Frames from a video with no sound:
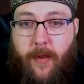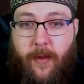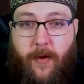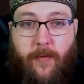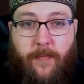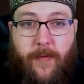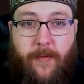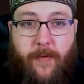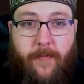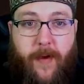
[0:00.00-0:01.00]
And hopefully
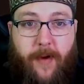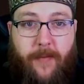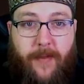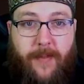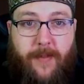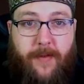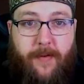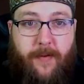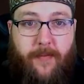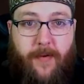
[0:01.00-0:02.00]
we'll find one
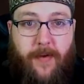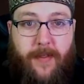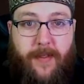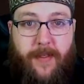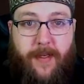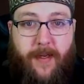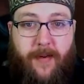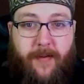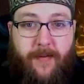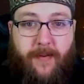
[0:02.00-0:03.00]
soon. Of course, it's a
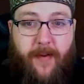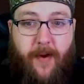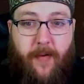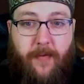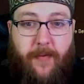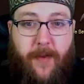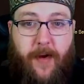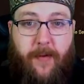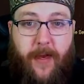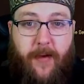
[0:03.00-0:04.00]
uh, a rift.
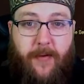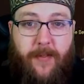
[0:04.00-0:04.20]
There we go.